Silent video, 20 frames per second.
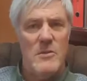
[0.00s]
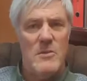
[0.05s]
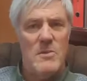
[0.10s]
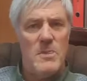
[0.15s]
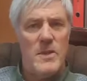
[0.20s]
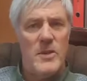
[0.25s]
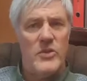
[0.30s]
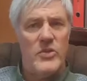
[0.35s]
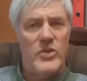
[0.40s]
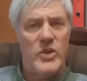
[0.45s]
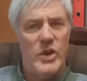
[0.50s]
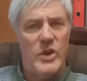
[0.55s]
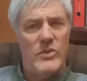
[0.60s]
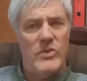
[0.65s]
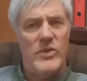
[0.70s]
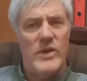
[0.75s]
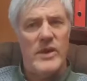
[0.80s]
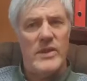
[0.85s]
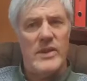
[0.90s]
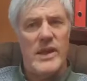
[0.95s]
The
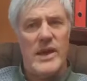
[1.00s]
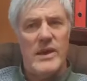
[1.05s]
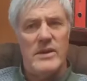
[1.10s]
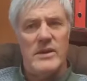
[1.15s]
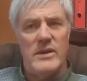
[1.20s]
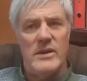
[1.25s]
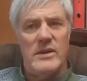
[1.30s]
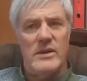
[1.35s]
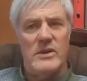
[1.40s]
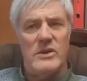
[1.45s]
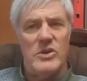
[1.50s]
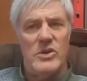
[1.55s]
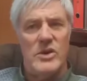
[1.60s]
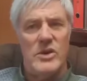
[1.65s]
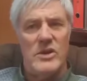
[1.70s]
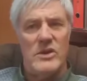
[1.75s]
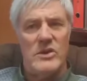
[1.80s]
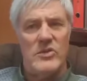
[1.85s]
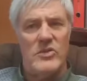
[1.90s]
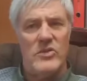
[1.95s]
third thing they did
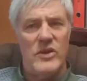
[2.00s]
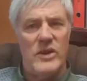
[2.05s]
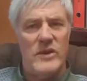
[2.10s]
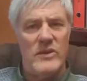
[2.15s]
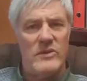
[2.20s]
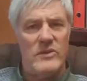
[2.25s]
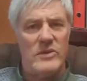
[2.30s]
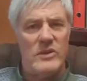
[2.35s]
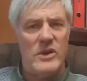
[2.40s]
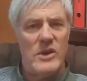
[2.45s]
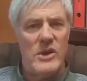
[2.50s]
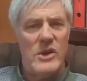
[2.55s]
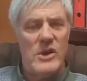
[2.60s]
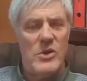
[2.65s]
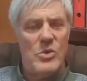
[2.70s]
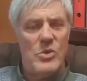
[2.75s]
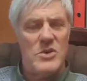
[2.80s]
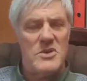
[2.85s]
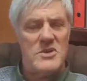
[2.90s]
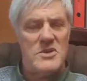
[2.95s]
during this feast
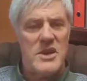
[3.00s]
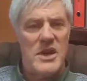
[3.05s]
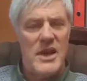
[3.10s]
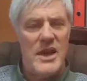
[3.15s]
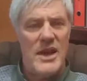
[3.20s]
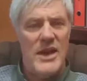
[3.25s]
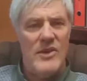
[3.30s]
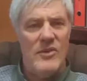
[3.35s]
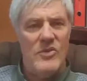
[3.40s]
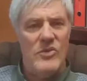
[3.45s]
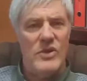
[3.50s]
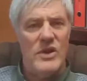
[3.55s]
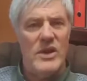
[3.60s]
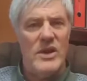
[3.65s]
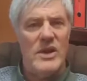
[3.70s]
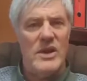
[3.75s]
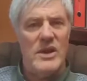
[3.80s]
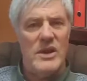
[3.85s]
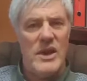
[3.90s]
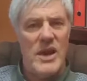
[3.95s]
was to
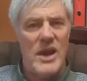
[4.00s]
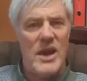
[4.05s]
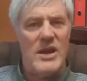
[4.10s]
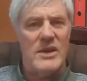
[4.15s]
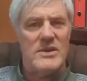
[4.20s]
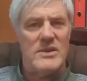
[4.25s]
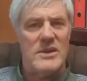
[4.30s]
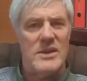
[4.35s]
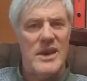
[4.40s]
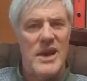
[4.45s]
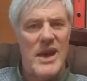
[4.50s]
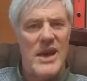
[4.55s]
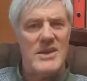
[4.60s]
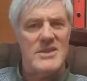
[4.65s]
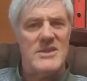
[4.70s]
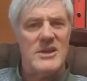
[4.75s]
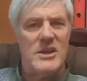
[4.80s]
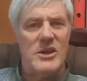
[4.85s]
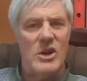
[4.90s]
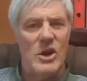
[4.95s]
every night light
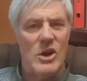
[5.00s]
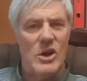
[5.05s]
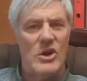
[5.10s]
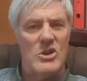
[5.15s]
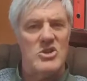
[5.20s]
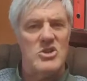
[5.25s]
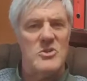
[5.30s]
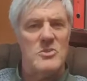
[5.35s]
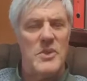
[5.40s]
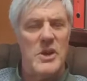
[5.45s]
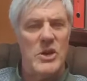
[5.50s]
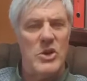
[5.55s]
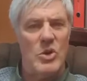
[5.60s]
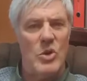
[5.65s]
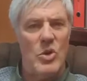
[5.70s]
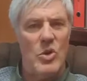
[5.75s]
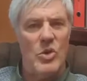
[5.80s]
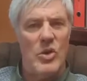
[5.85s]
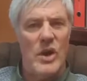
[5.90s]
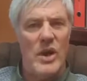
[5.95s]
a large
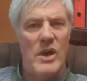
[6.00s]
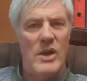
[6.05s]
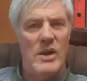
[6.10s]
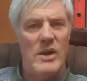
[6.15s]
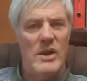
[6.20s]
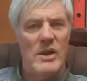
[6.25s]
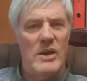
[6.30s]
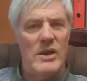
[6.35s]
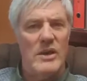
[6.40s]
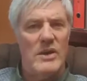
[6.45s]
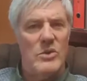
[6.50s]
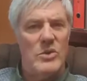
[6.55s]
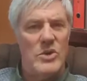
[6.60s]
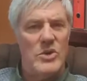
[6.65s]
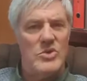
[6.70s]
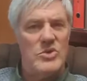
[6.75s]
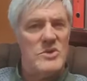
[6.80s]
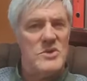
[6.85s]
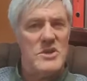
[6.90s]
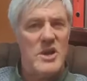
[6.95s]
menorah,
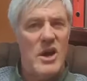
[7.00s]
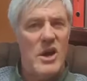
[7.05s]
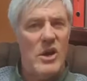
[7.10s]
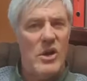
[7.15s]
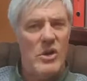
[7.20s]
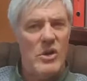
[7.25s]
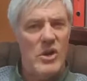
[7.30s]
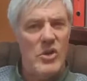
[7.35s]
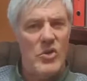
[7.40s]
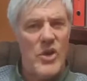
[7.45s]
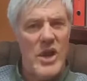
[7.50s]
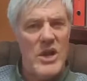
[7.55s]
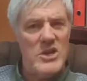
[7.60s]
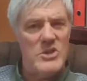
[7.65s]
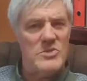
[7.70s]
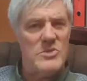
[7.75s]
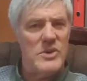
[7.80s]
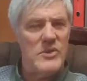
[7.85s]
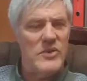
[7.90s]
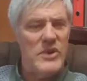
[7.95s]
which was a whole
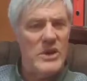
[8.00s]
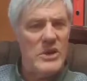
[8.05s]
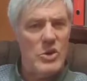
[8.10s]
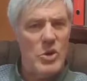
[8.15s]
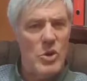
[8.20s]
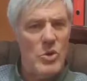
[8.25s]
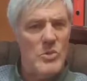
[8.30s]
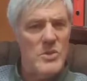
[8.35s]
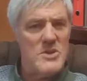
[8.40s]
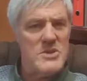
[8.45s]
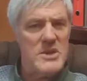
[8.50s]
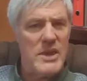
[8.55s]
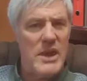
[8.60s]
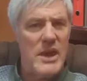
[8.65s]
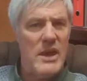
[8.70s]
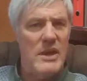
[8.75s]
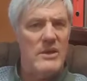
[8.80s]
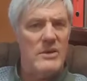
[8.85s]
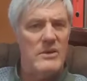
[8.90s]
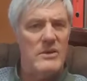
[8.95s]
arrangement of enormous
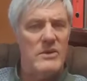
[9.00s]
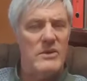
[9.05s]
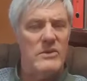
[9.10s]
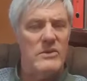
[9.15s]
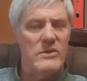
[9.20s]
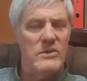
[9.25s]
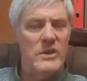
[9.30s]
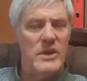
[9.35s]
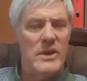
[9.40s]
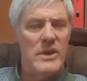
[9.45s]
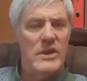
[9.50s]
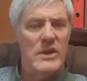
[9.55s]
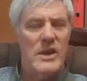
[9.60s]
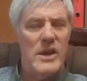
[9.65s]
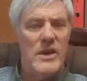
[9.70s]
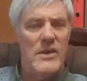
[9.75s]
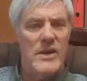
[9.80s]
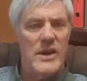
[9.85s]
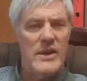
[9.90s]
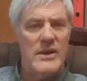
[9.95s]
candles,
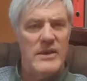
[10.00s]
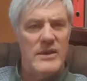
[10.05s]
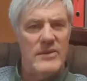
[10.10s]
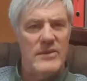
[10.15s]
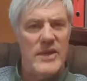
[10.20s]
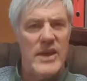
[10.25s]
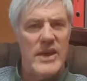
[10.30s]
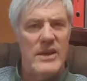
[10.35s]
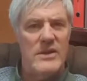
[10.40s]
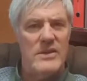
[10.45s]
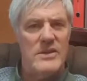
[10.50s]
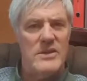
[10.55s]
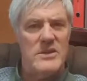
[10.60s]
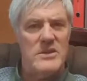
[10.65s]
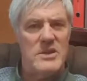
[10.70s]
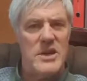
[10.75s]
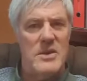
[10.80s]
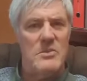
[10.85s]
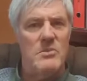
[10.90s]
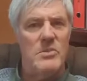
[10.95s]
and they did that in the
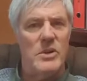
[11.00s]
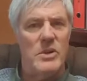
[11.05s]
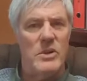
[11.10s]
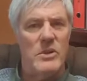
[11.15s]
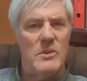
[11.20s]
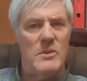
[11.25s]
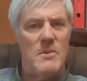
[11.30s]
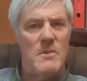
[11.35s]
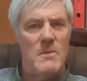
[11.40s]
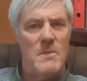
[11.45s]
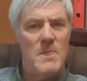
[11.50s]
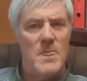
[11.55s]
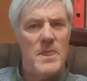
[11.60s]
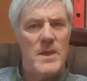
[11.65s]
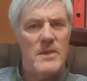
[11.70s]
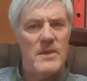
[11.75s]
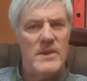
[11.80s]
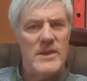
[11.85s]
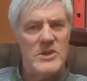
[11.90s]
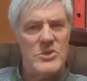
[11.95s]
temple.
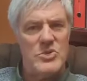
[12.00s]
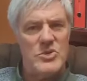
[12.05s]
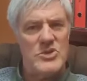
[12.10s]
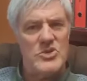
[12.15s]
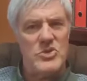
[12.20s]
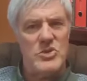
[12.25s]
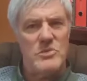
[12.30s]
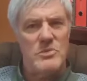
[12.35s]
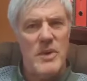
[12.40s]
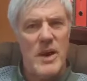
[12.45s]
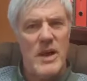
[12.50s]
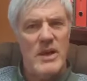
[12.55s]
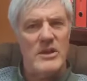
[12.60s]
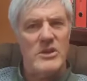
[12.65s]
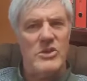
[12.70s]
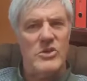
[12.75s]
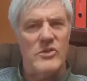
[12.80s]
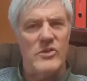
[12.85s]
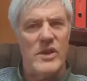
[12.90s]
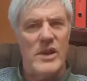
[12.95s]
And this was a
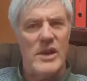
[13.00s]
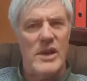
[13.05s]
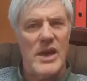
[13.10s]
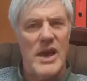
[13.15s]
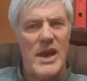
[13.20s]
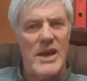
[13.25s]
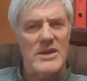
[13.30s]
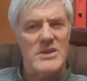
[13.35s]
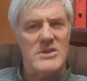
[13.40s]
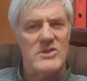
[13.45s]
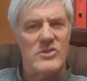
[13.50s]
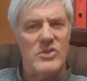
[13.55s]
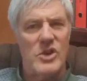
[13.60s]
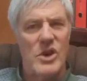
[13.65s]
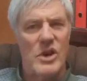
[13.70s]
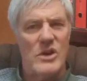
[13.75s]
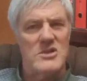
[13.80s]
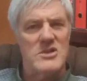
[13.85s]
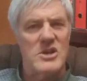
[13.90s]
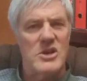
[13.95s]
reminder of the light of
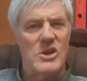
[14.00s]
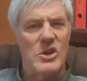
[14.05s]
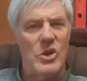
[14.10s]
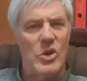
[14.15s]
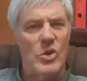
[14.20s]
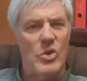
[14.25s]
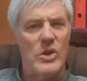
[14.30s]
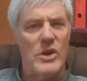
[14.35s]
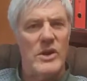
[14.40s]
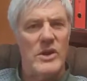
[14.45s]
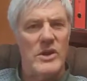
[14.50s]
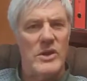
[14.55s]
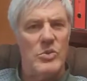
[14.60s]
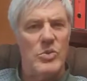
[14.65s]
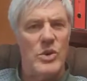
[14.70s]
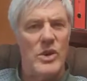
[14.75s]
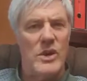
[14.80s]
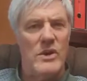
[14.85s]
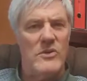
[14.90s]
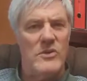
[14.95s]
God's glory that
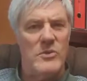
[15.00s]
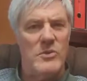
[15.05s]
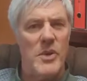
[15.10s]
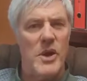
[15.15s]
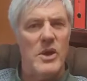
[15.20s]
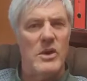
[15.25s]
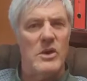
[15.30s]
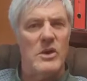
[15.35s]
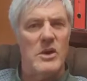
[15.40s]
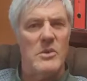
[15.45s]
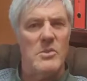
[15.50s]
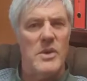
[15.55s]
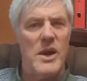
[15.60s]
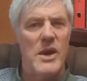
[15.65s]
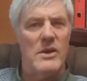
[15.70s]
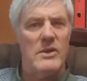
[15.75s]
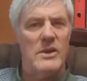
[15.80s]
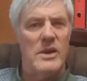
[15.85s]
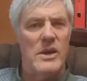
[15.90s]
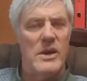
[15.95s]
we had spoken
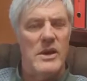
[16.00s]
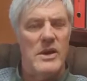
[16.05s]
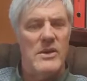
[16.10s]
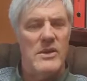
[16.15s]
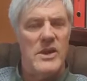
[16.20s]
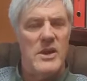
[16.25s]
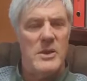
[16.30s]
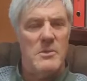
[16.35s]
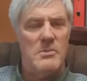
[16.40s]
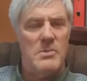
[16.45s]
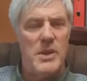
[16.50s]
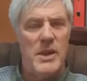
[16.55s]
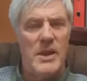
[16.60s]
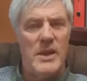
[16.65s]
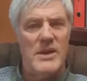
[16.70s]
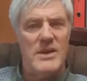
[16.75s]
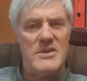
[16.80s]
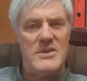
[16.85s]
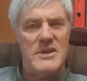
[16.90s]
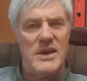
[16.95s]
about that
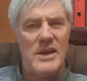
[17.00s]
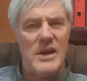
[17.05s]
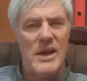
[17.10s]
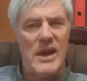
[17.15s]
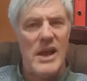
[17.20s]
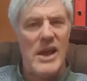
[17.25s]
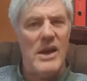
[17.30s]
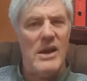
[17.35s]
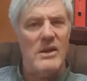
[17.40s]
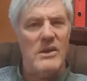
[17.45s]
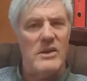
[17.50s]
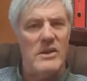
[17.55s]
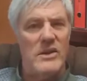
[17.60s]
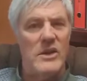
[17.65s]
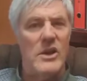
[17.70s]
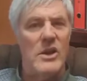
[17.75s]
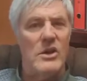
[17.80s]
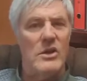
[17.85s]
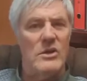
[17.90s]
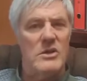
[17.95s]
appeared as a cloud in
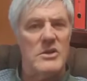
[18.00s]
the Old